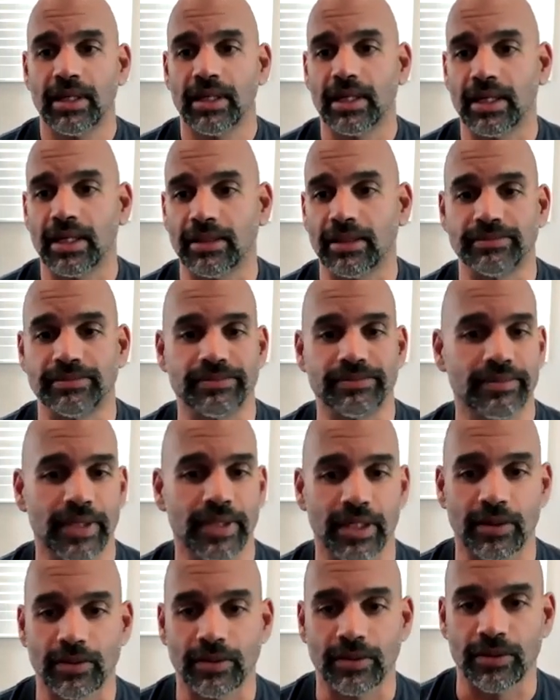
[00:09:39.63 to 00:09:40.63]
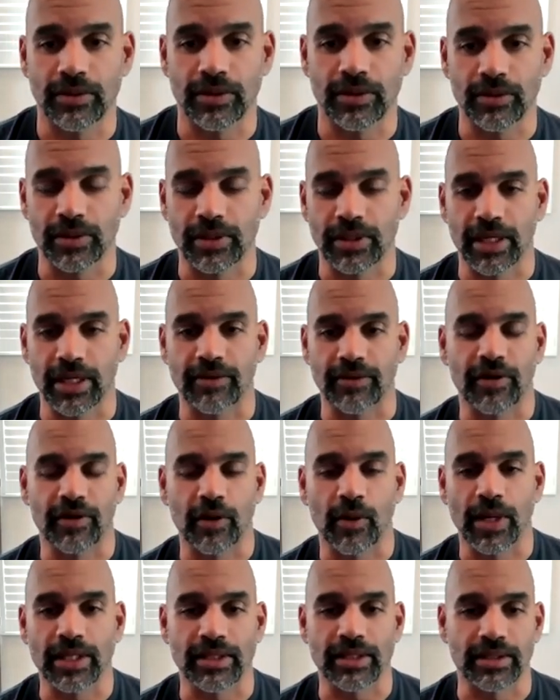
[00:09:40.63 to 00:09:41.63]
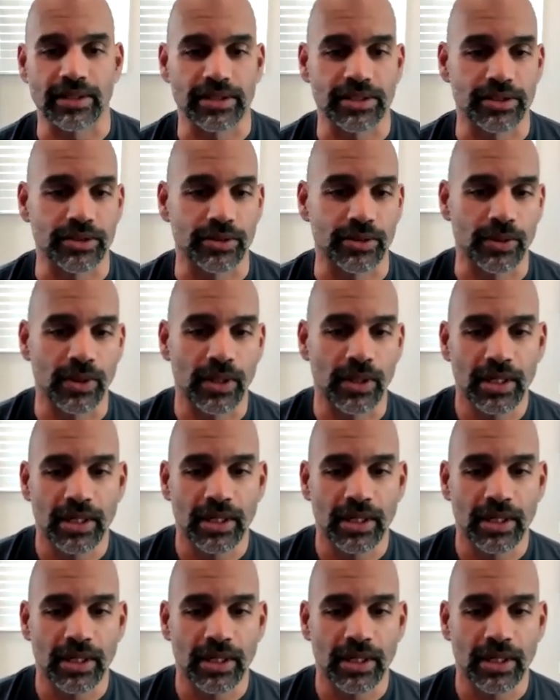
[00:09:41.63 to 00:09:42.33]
Um, you know, you you can kind of equate this to